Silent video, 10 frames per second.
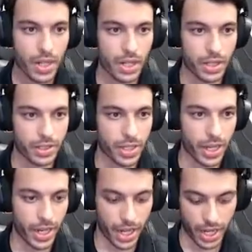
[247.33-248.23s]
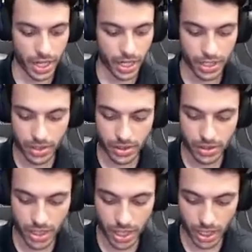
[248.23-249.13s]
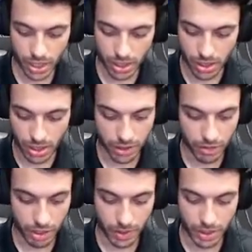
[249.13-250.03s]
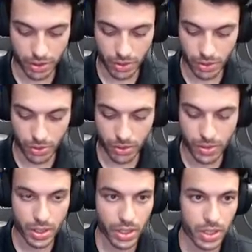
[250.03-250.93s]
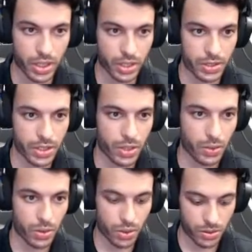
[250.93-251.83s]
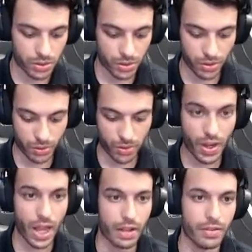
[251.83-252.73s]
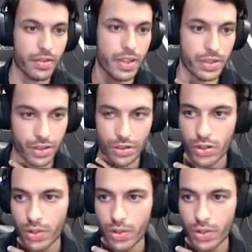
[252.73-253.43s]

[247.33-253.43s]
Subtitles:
let's say I had 10 divided by 2 is equal to 5. Is this true?